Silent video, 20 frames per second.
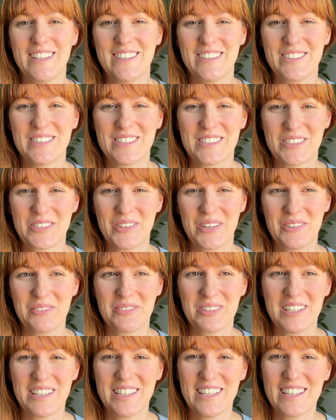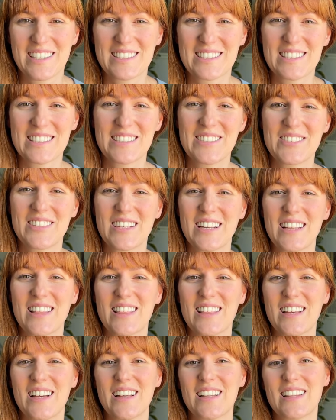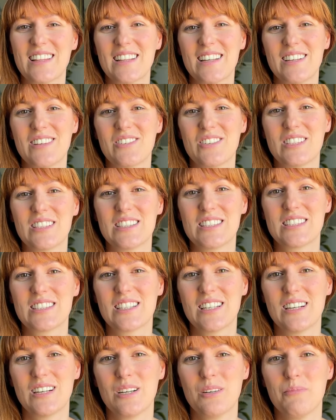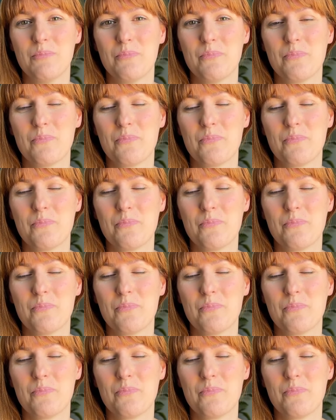it was quite funny actually, but I thought that it was um,